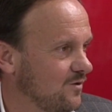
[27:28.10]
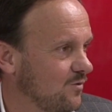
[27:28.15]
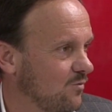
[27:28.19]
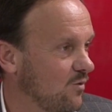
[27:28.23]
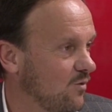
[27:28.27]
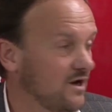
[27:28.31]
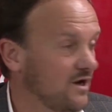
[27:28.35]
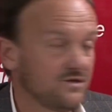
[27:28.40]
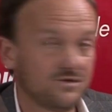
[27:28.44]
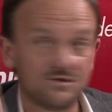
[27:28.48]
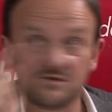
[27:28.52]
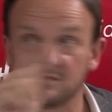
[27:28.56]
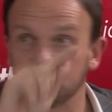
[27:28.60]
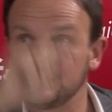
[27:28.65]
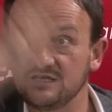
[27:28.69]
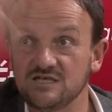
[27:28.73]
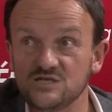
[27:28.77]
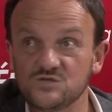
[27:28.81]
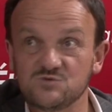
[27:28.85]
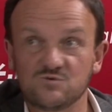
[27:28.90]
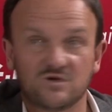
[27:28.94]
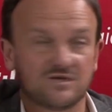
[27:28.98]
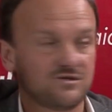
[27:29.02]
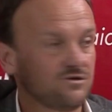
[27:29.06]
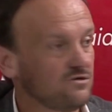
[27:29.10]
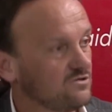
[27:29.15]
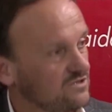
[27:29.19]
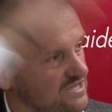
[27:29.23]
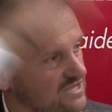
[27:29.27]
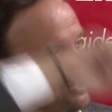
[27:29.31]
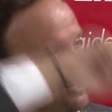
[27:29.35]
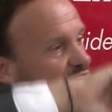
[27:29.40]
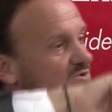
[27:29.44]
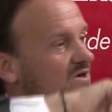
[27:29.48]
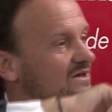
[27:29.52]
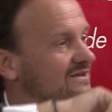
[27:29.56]
Why not this one or
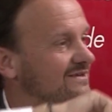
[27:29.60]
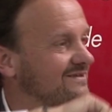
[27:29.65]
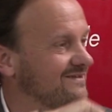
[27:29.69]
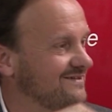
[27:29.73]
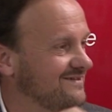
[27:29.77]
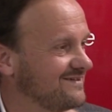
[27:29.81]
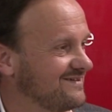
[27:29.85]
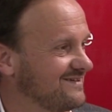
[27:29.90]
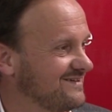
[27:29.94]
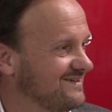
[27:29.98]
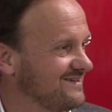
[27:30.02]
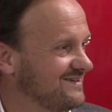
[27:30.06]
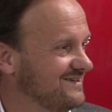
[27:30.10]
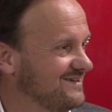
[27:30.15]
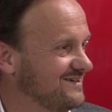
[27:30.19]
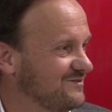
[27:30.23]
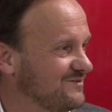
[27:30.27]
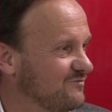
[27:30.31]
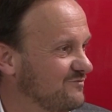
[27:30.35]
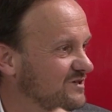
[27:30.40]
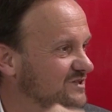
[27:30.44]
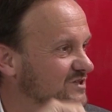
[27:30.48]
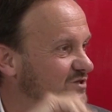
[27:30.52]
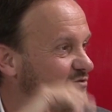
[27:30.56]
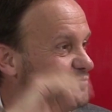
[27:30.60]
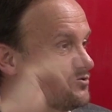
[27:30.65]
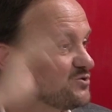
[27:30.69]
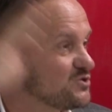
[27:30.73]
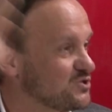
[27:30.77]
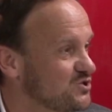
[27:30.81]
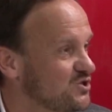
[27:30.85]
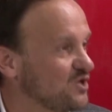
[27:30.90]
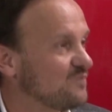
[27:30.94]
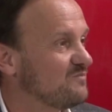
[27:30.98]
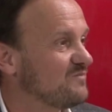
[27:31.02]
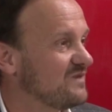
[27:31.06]
this one? Why do you
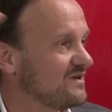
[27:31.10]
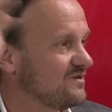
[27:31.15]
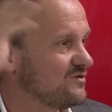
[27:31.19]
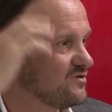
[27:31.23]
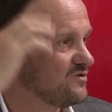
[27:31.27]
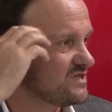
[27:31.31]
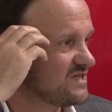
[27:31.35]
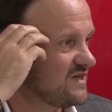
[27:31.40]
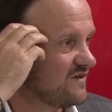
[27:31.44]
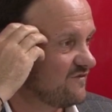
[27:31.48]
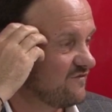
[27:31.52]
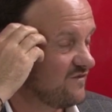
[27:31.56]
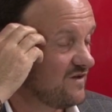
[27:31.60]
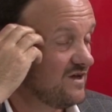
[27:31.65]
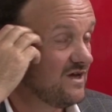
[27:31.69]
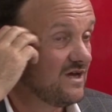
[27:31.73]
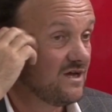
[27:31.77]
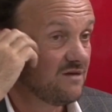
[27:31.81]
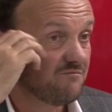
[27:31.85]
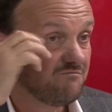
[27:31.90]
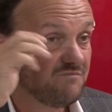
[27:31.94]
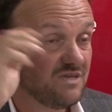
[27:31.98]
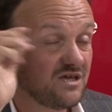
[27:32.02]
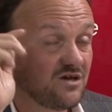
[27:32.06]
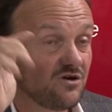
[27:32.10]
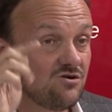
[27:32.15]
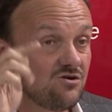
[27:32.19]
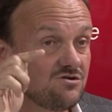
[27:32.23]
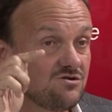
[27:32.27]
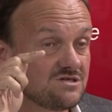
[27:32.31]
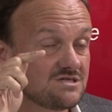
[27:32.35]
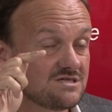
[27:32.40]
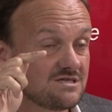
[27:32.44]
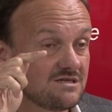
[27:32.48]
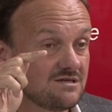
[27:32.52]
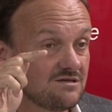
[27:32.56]
stop at yourself?
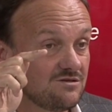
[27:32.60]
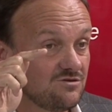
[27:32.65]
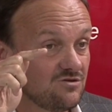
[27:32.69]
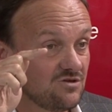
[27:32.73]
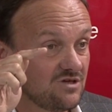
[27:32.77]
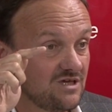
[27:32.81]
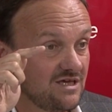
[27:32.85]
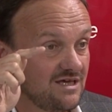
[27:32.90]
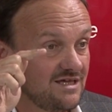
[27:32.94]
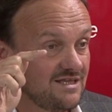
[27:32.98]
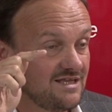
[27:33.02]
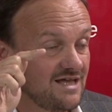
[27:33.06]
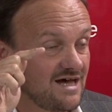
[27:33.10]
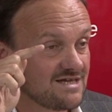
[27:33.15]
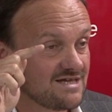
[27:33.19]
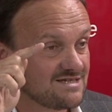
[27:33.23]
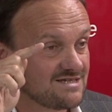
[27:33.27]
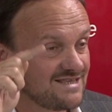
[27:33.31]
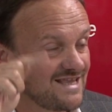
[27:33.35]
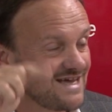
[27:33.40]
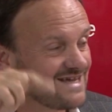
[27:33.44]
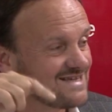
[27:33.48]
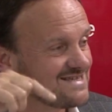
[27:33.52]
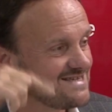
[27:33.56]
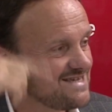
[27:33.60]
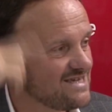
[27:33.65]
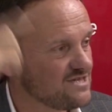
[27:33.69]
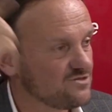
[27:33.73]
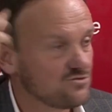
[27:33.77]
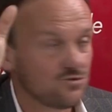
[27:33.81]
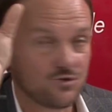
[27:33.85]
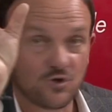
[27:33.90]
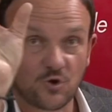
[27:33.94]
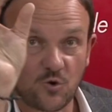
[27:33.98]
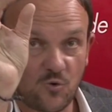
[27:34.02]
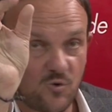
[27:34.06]
Because the kid has an access to
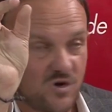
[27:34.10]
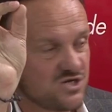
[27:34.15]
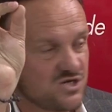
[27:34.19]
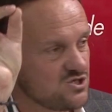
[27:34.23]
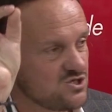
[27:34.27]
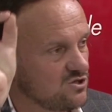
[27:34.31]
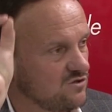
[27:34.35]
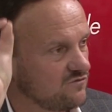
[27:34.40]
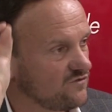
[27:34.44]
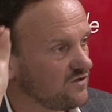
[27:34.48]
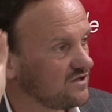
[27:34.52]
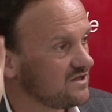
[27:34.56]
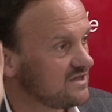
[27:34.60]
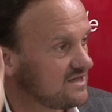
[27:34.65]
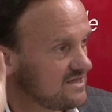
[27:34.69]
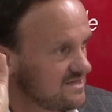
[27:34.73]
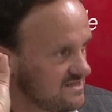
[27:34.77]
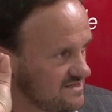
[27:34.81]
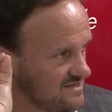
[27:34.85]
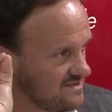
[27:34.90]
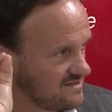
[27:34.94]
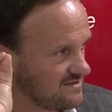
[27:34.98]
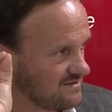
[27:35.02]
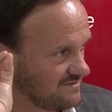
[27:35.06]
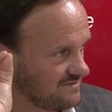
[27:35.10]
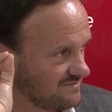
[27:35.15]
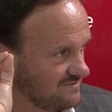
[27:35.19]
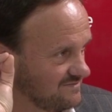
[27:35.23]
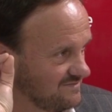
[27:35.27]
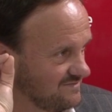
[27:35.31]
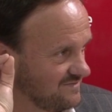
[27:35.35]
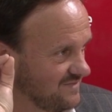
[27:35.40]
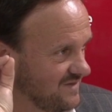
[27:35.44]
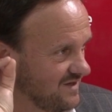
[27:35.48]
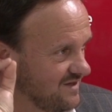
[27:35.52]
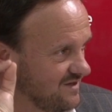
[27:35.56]
the question of the test.
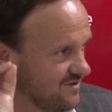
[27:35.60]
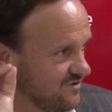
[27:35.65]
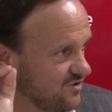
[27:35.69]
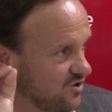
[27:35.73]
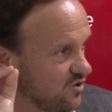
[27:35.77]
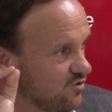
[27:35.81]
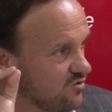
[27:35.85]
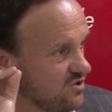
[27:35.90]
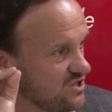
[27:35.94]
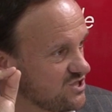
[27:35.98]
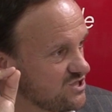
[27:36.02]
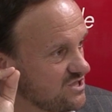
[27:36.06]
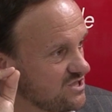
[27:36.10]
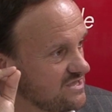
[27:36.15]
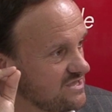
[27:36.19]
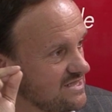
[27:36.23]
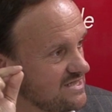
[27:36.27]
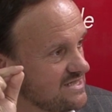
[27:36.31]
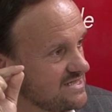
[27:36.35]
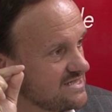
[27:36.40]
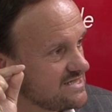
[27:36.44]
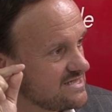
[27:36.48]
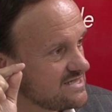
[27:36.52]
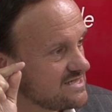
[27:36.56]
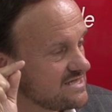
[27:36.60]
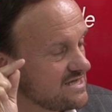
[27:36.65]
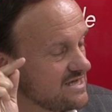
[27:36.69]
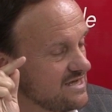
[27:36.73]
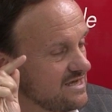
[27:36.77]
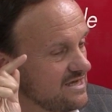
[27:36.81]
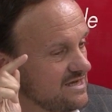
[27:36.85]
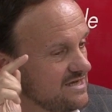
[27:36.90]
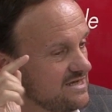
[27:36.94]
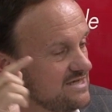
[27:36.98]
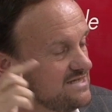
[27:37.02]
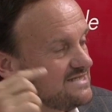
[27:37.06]
The question is
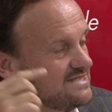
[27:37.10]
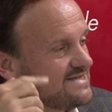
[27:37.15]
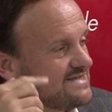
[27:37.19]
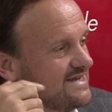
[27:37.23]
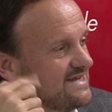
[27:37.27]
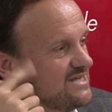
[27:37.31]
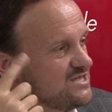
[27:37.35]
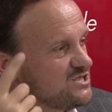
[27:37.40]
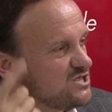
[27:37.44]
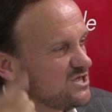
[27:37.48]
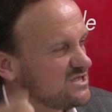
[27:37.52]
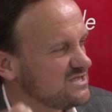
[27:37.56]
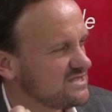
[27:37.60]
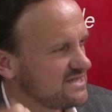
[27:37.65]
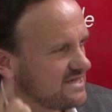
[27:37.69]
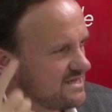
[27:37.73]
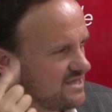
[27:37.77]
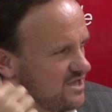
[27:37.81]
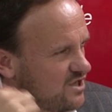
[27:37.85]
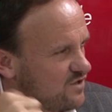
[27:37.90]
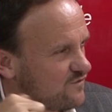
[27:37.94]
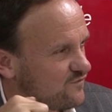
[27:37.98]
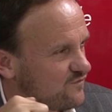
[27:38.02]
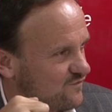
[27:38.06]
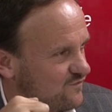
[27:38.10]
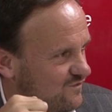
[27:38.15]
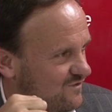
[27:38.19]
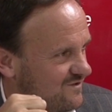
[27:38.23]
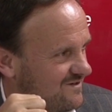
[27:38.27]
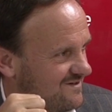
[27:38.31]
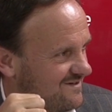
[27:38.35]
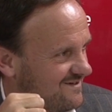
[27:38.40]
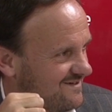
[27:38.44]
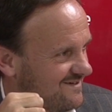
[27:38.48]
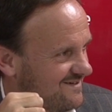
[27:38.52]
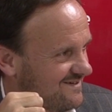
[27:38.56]
intelligent enough
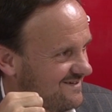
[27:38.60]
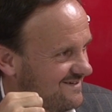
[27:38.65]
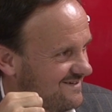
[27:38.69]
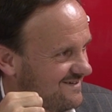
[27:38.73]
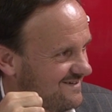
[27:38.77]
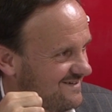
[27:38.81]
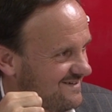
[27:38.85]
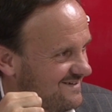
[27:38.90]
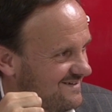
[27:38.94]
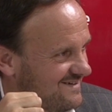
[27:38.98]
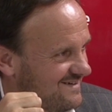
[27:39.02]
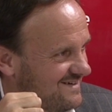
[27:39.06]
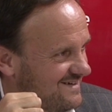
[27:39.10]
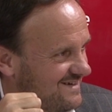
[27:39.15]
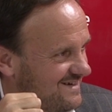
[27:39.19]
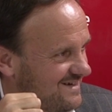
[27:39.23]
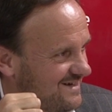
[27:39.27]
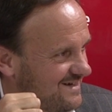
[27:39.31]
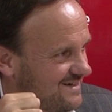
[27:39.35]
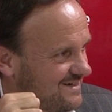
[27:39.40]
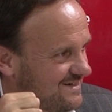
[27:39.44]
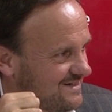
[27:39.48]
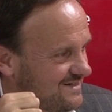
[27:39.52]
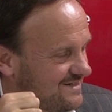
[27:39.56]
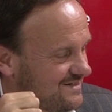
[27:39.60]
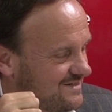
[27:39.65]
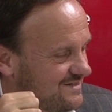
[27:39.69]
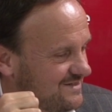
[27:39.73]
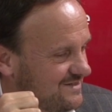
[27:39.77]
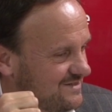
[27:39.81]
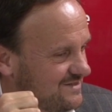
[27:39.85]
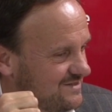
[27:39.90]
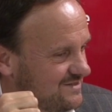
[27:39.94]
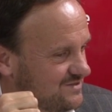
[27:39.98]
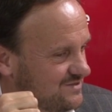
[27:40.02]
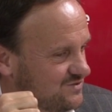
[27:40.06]

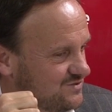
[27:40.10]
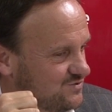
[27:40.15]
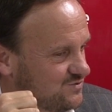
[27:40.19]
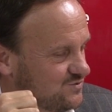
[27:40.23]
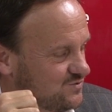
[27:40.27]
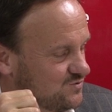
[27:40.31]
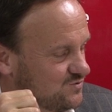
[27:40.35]
to